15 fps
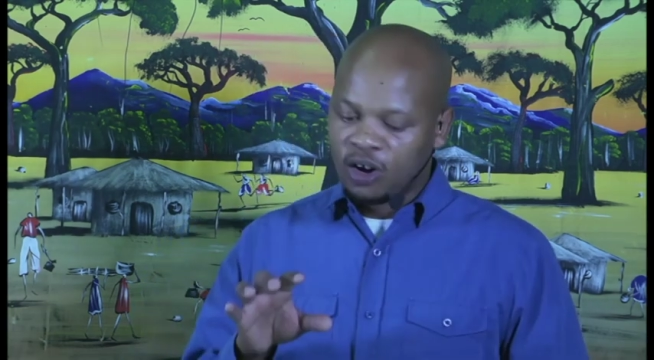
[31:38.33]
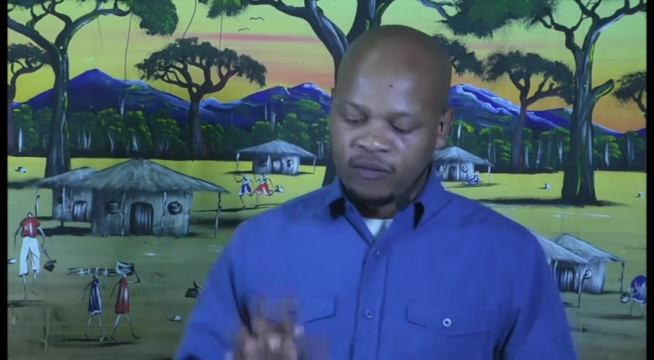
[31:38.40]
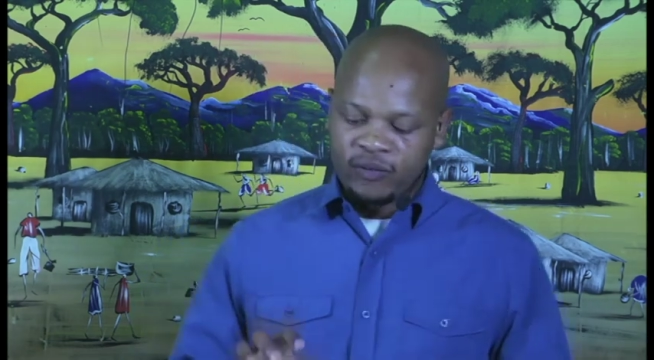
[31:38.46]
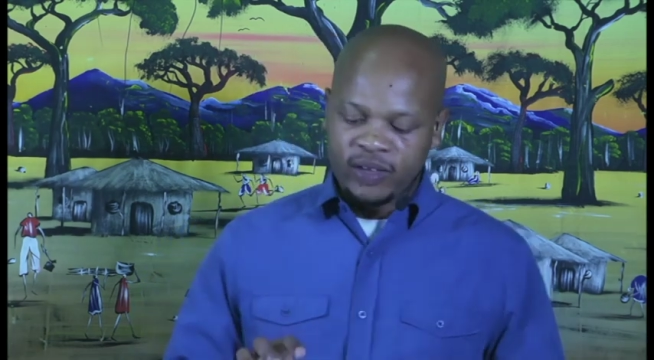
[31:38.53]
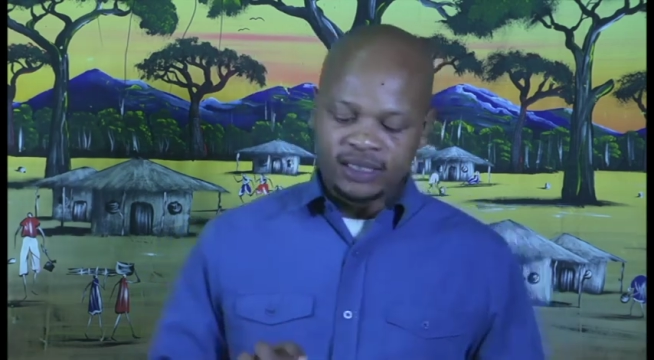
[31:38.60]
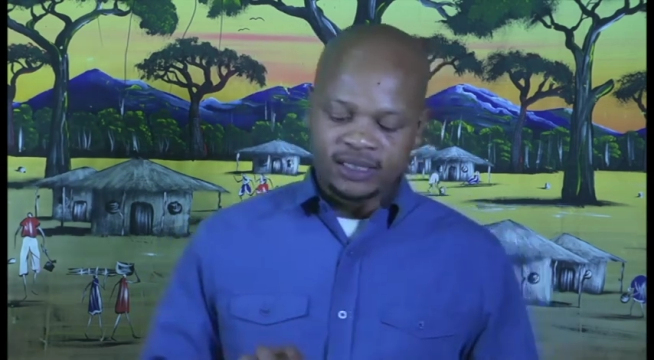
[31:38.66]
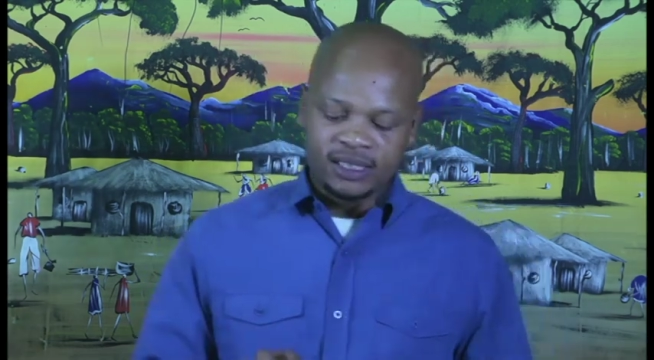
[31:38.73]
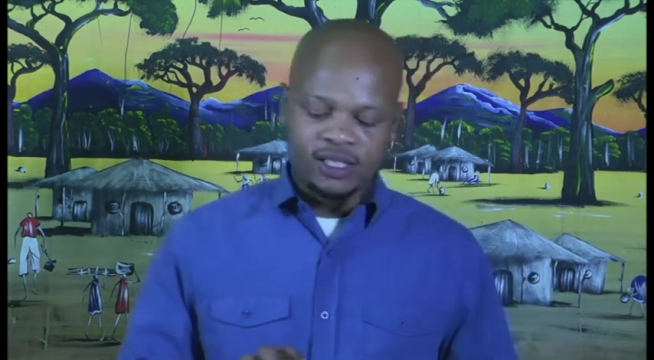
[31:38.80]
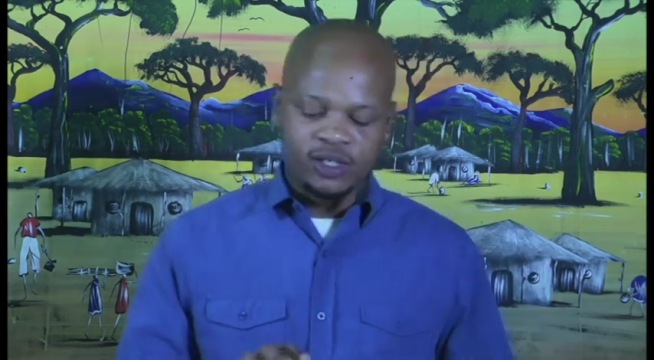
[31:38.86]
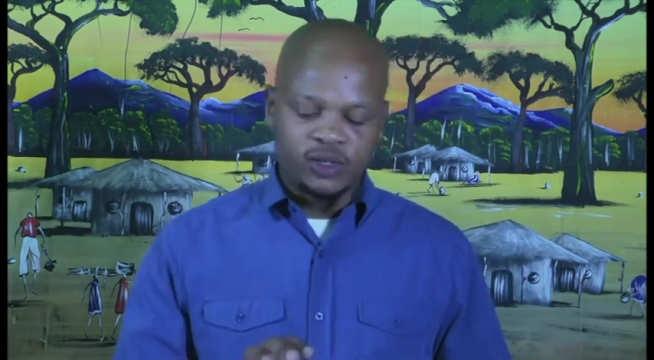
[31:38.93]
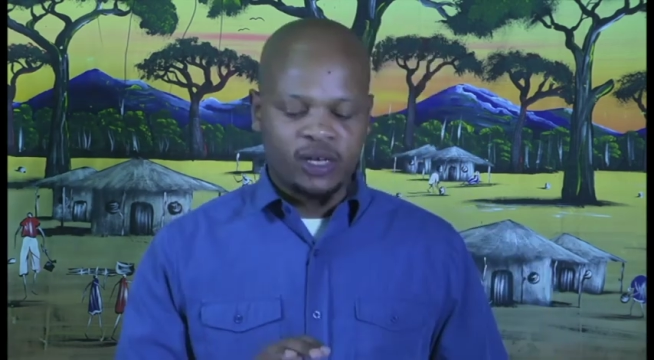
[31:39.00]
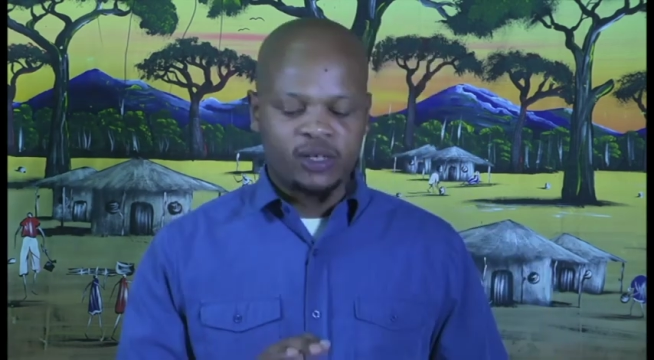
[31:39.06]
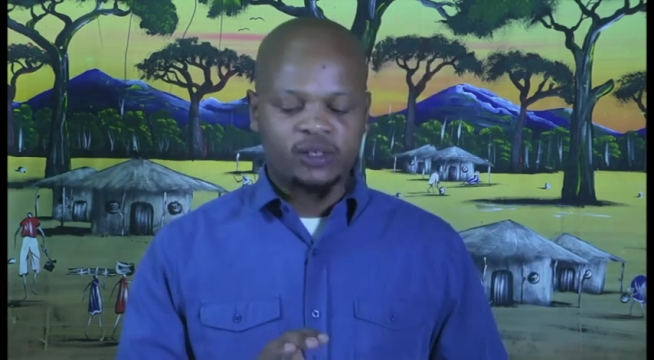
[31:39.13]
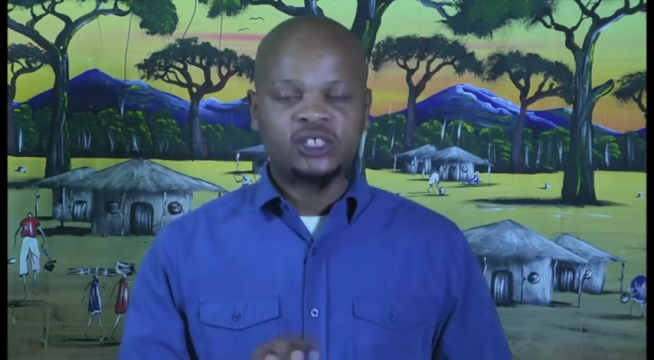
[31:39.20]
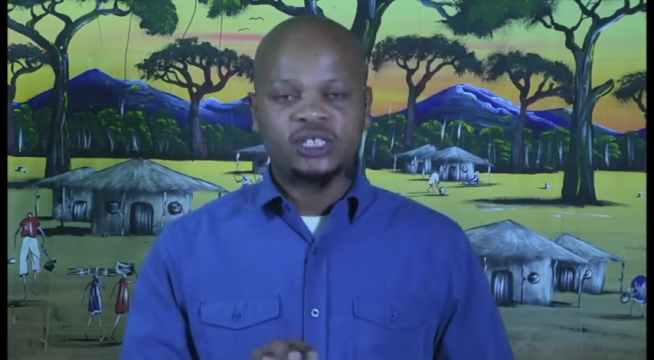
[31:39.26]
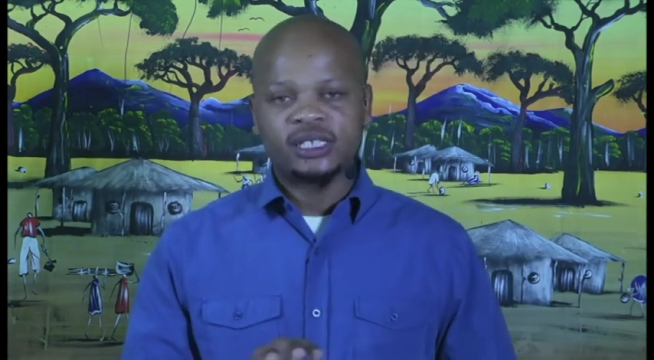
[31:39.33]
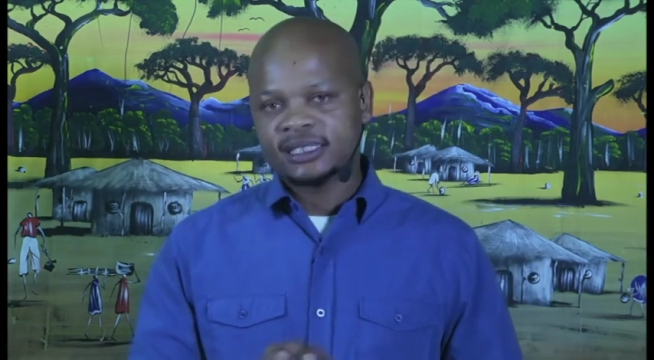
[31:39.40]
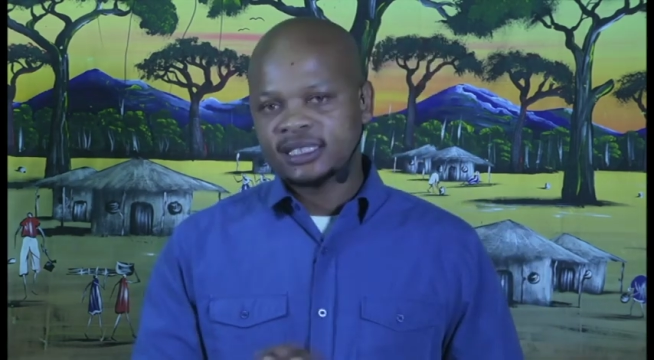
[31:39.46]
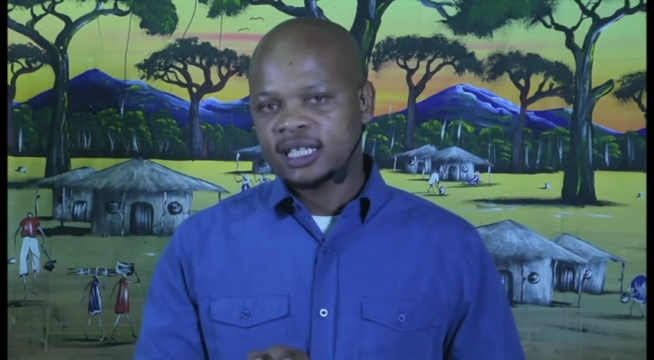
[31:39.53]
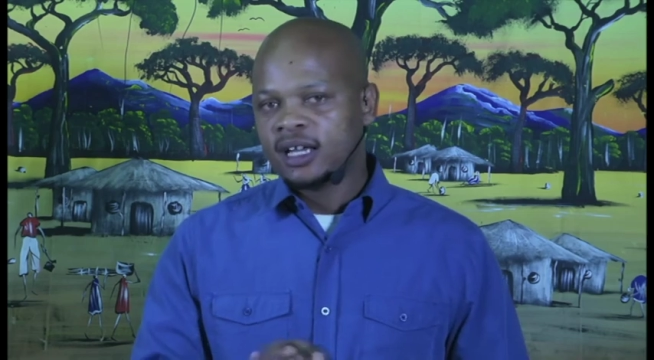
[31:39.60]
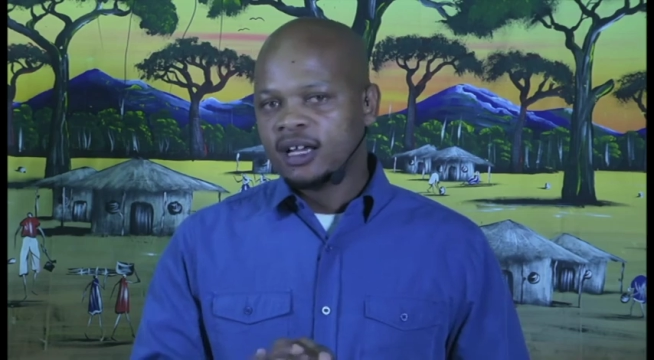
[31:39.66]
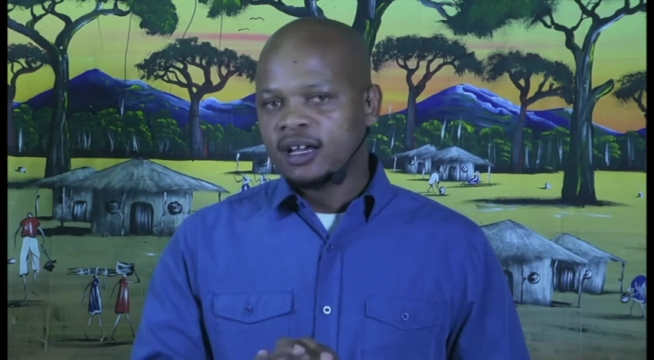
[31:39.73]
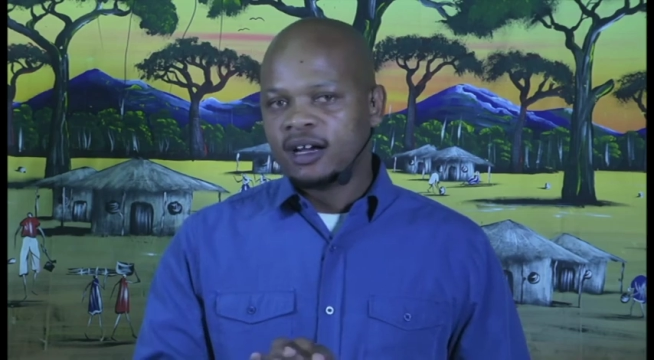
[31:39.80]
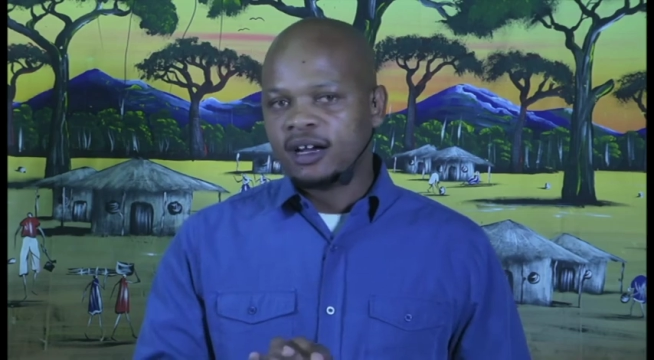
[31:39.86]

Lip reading: obviously, you cannot just